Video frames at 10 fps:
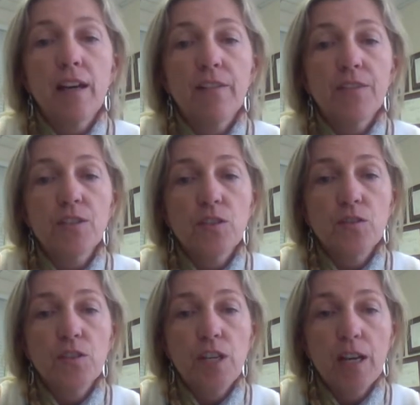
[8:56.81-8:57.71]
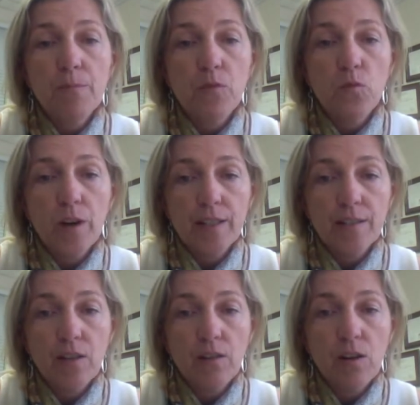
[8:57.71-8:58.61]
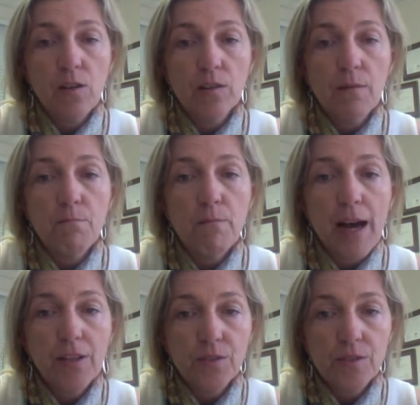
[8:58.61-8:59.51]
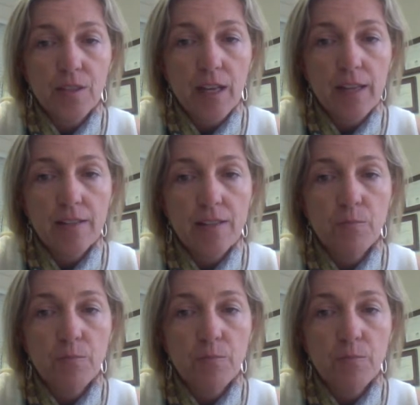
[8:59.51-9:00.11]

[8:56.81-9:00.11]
of a certain type of white cell called monocytes,